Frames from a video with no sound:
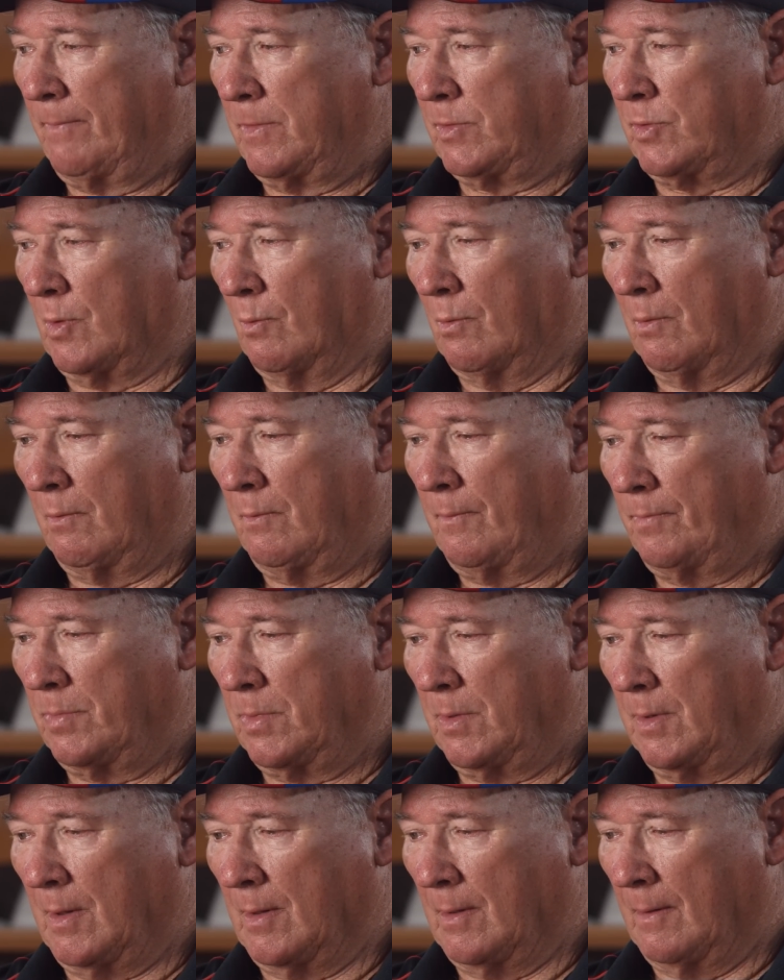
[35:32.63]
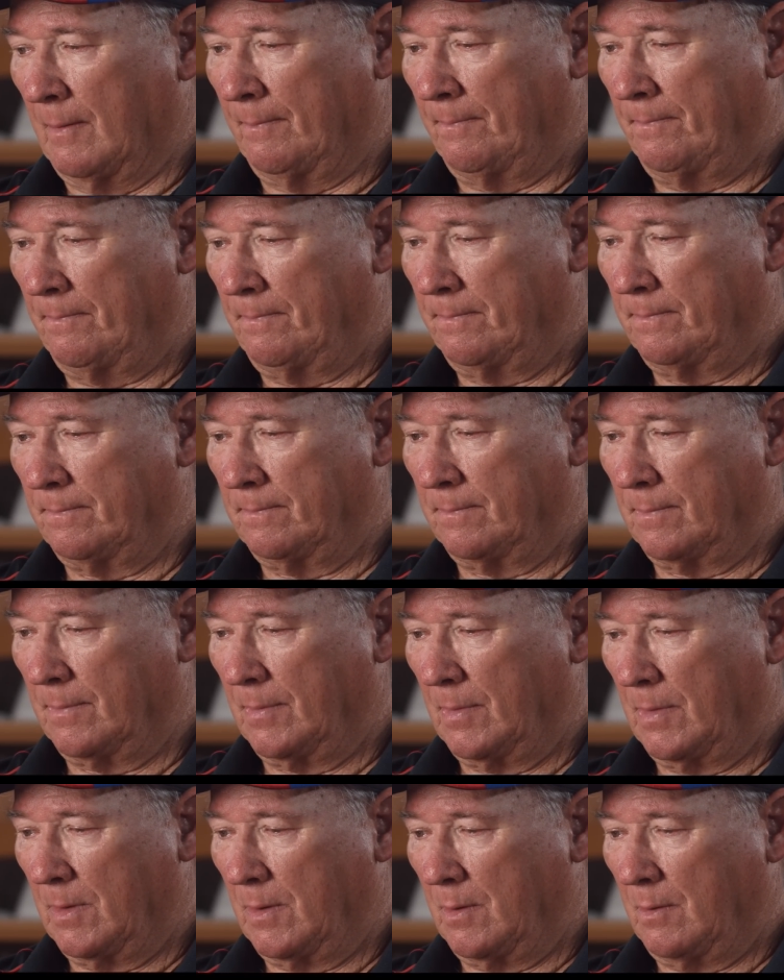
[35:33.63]
So when
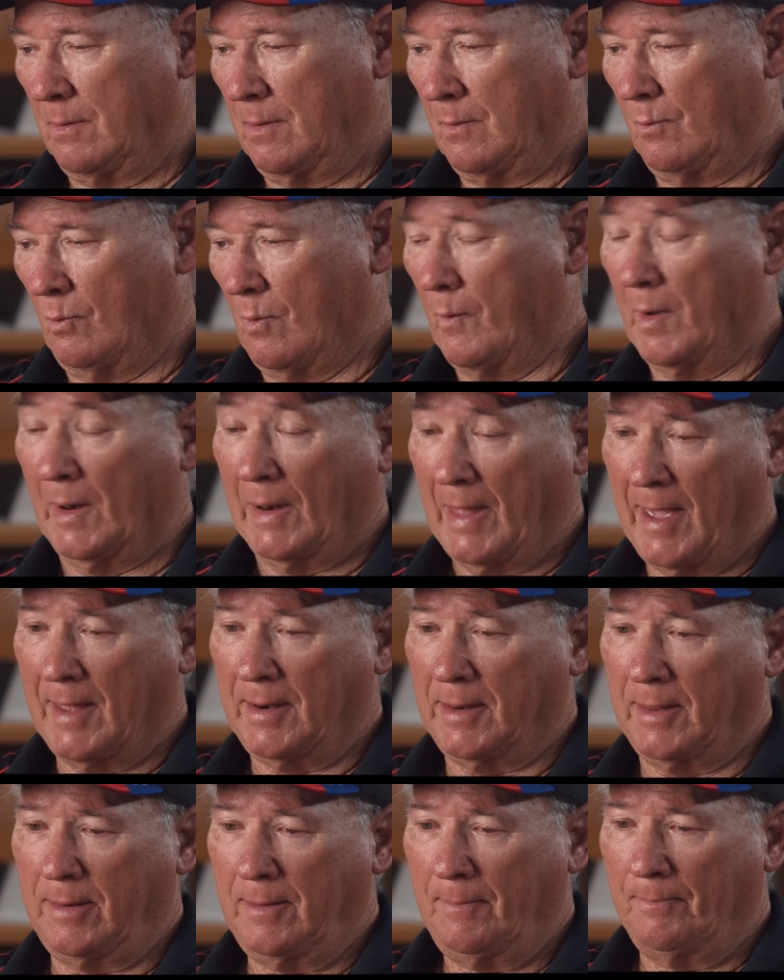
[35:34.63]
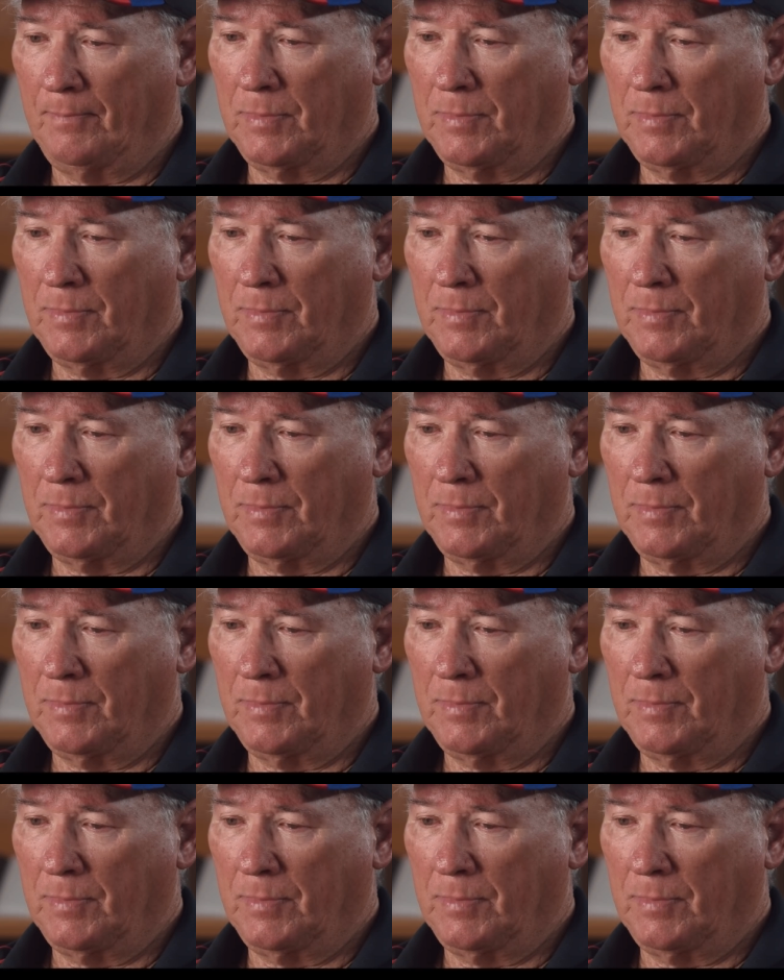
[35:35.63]
we landed,